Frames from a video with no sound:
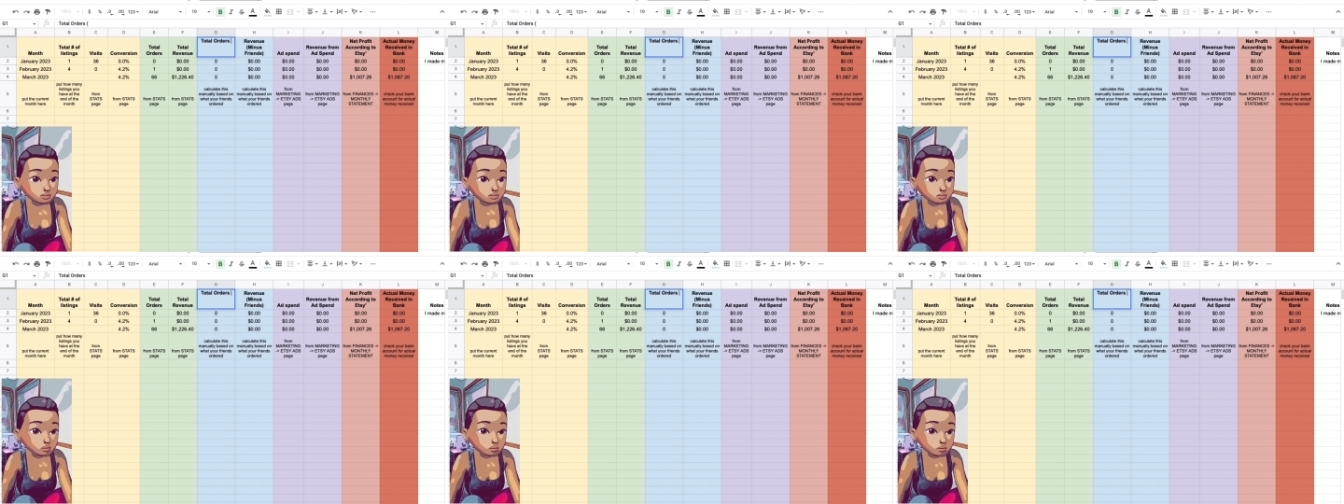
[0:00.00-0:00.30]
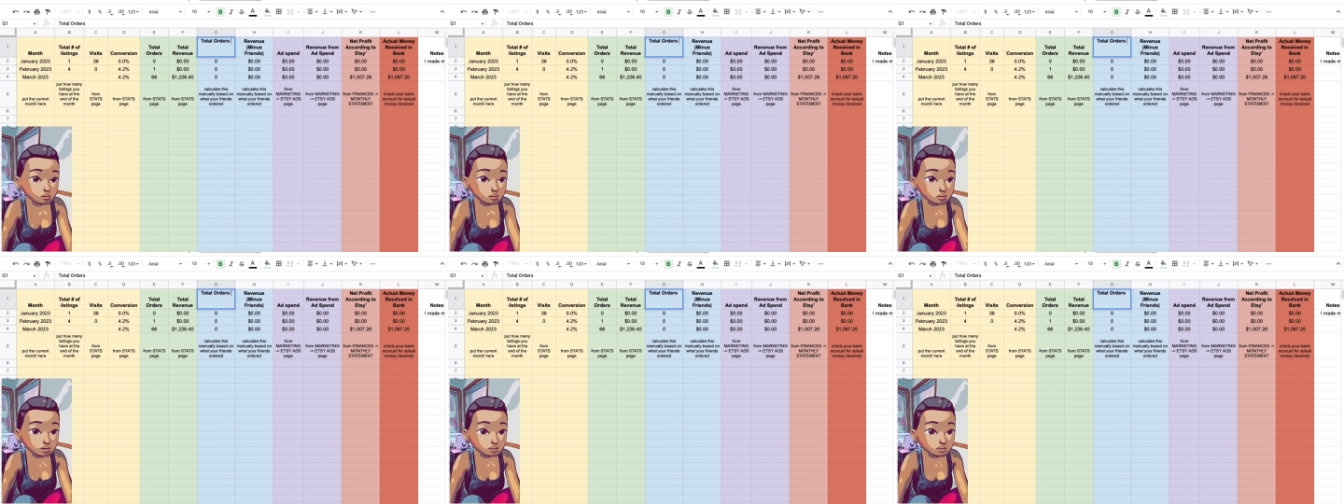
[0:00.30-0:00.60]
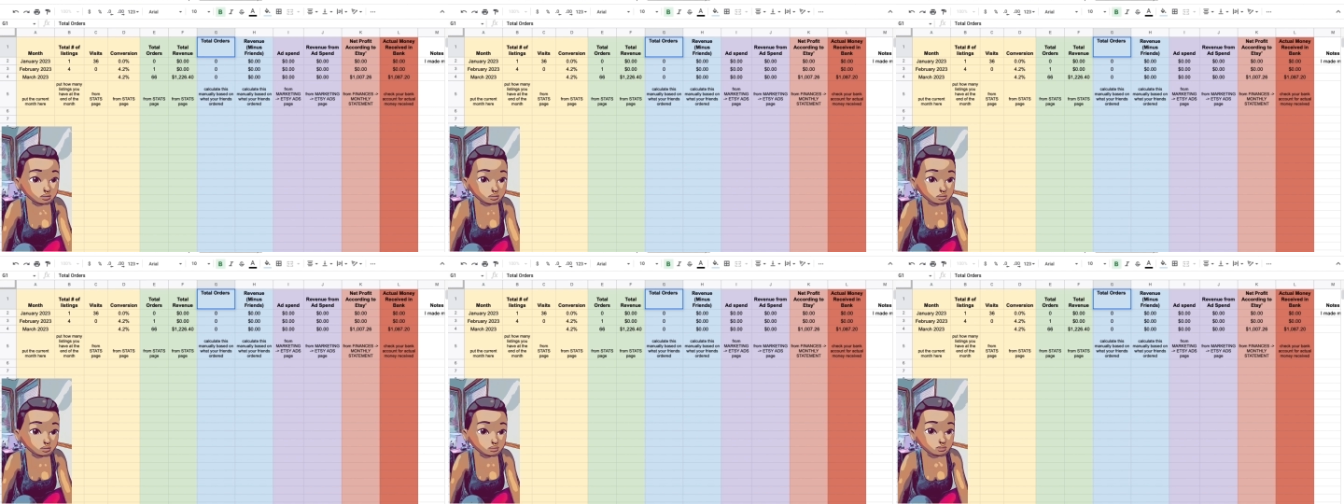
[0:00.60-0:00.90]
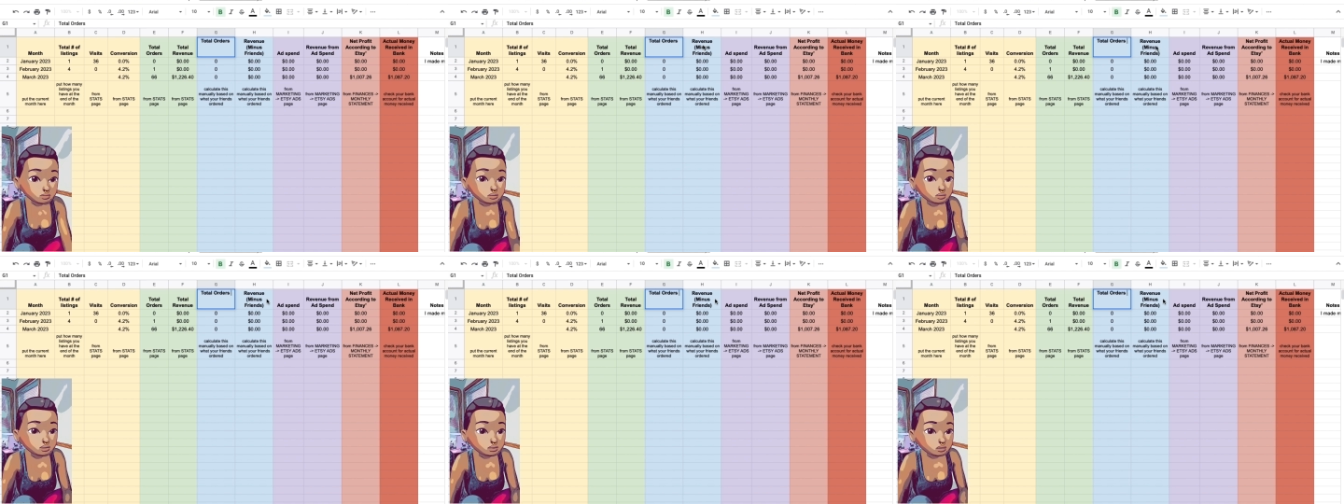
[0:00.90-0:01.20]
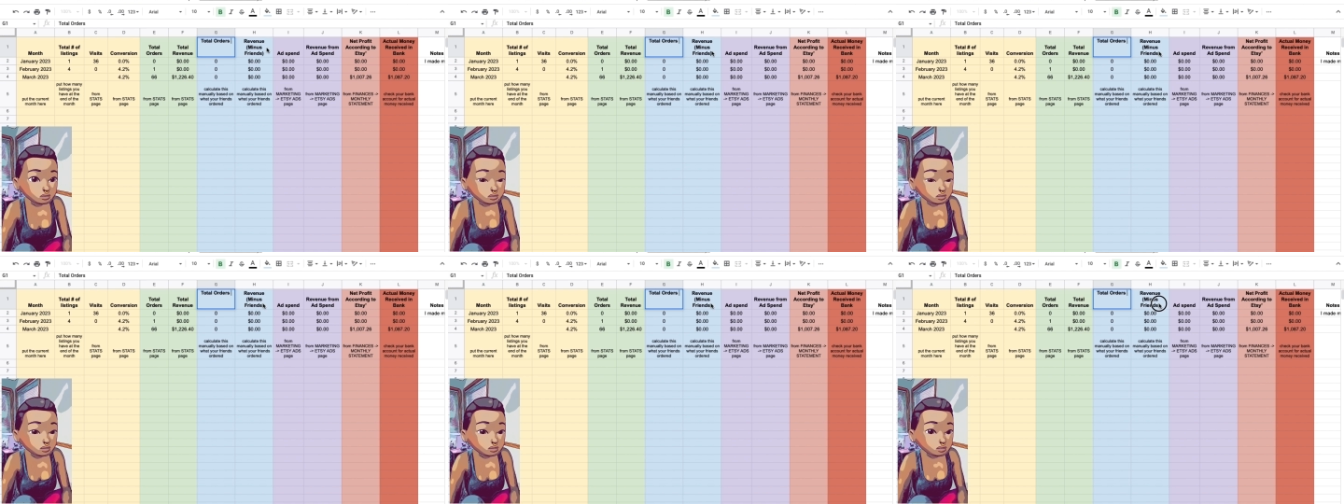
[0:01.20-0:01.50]
With business, I'm just
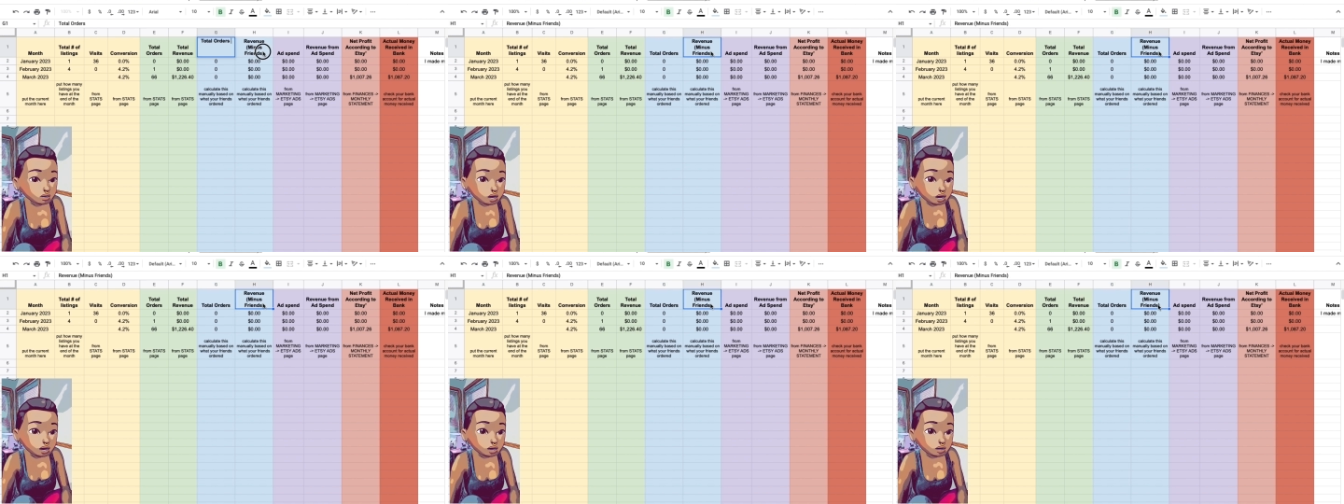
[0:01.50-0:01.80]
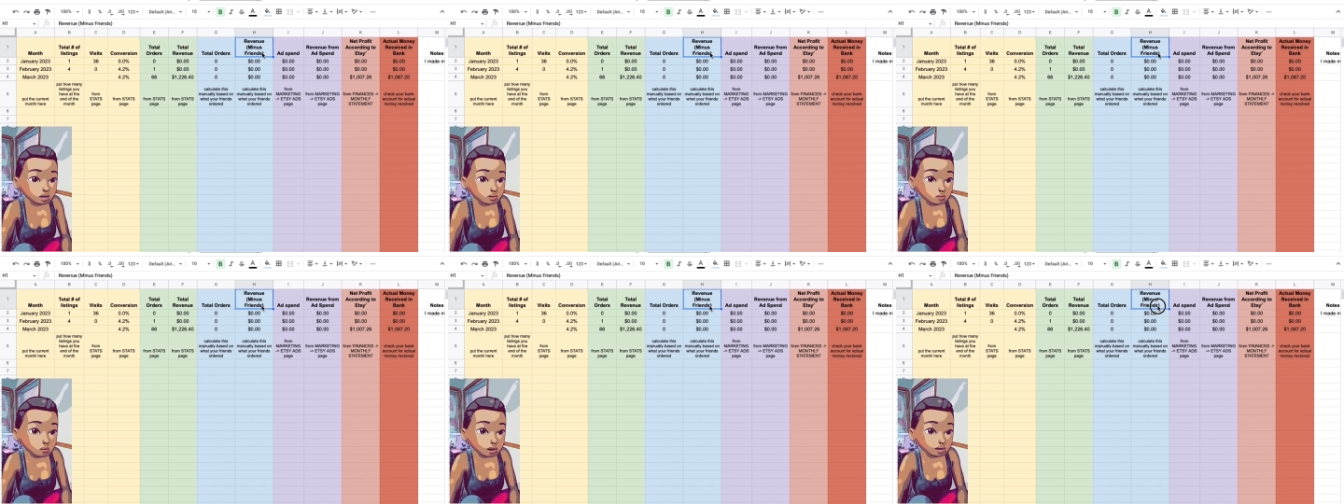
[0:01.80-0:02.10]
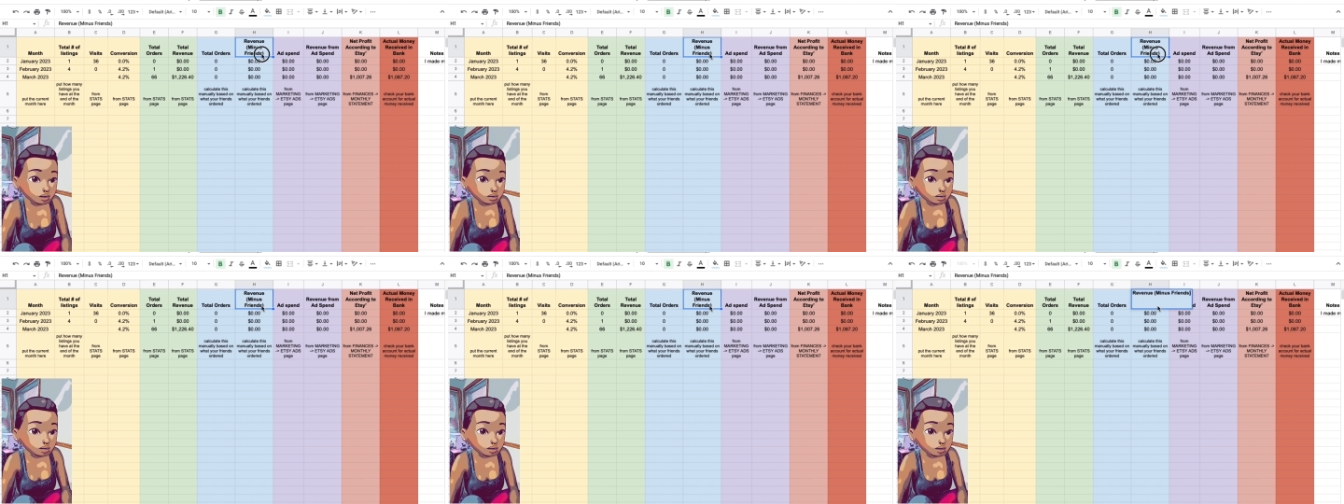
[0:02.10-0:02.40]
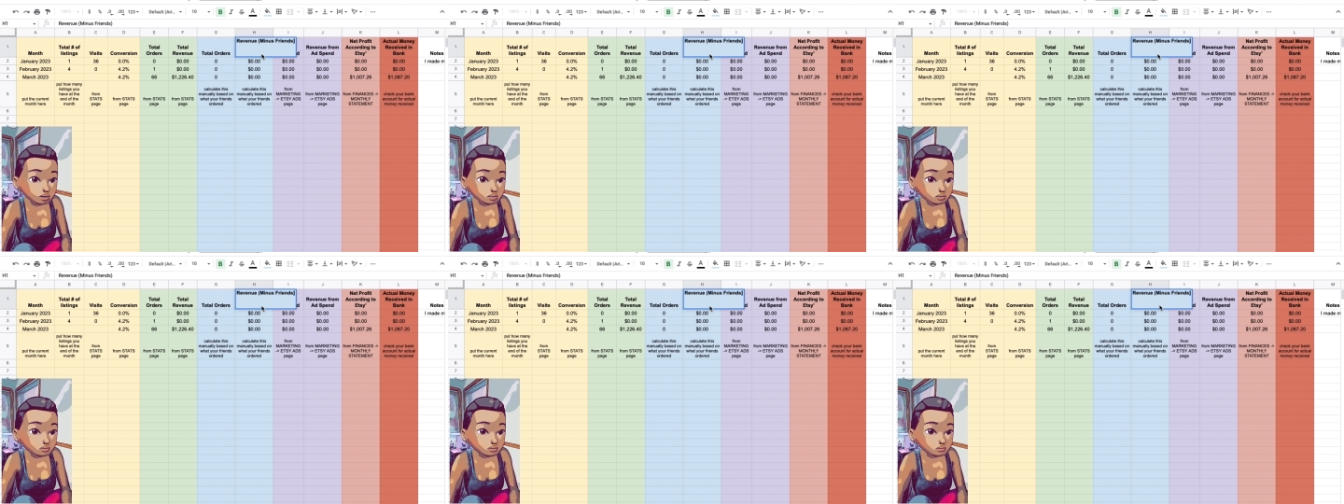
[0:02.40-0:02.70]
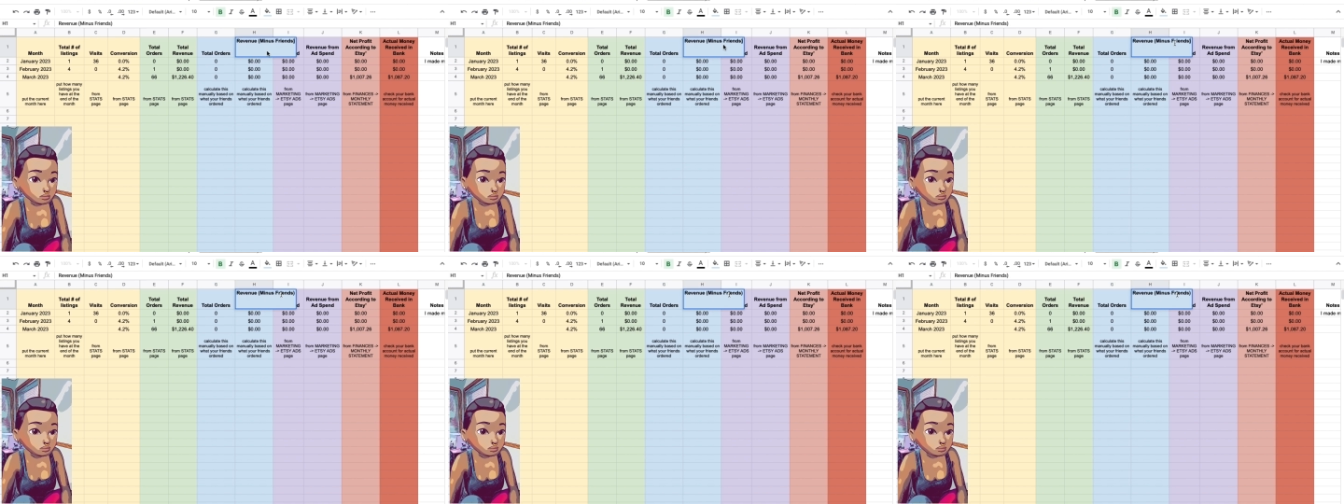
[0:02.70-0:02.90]
gonna stay in my lane.